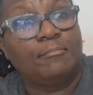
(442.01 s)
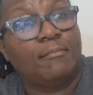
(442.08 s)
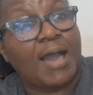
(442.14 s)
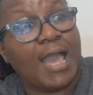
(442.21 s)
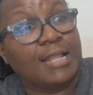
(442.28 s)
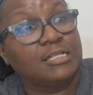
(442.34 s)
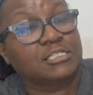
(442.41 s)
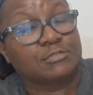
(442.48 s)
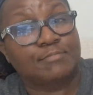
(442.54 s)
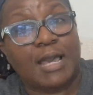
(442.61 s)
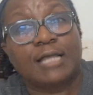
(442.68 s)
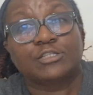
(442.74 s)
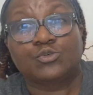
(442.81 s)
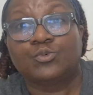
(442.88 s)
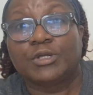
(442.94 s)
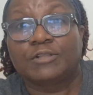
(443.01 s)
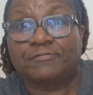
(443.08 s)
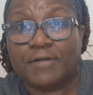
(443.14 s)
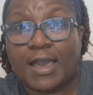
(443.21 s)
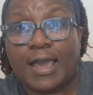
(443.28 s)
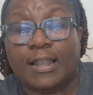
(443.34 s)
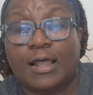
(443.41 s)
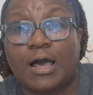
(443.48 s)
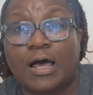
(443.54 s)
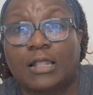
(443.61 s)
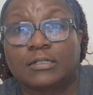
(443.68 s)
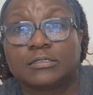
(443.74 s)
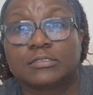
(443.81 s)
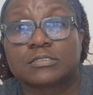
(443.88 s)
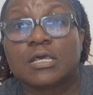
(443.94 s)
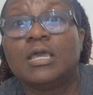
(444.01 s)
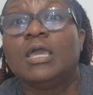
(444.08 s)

minus my $25.